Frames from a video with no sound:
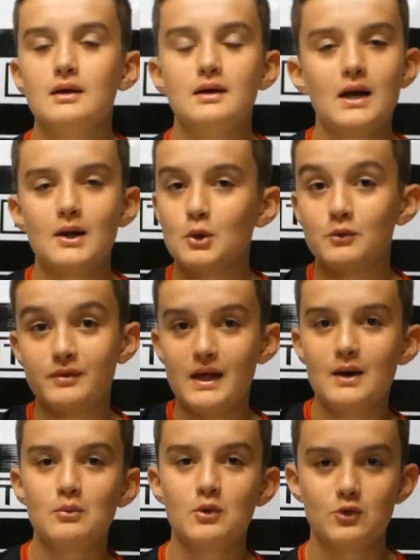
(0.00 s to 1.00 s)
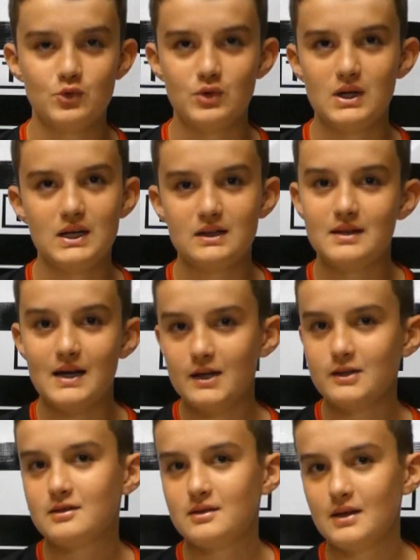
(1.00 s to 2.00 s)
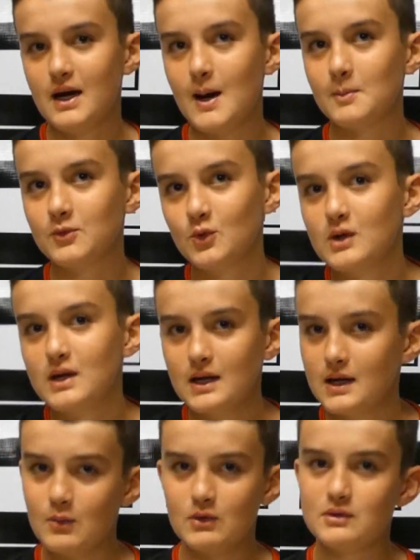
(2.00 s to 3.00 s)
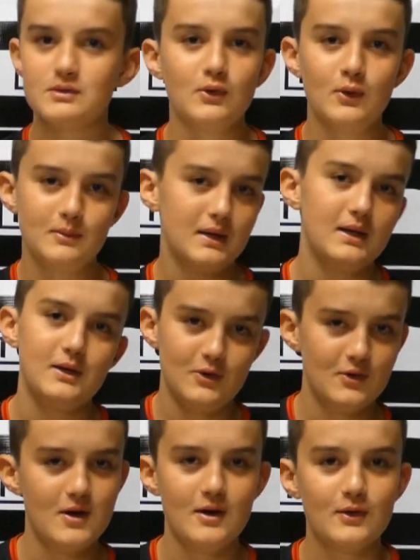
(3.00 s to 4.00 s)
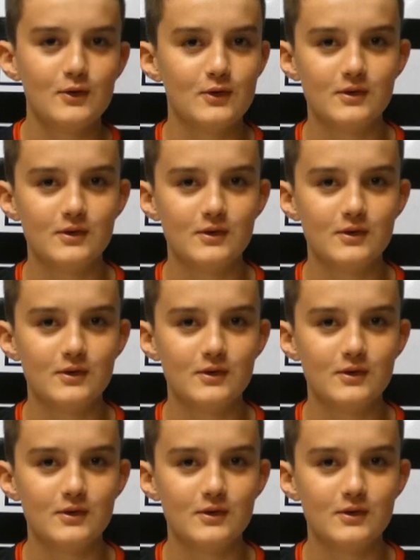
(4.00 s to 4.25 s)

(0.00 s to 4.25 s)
None of that was really Dad's doing, it was all me, you know,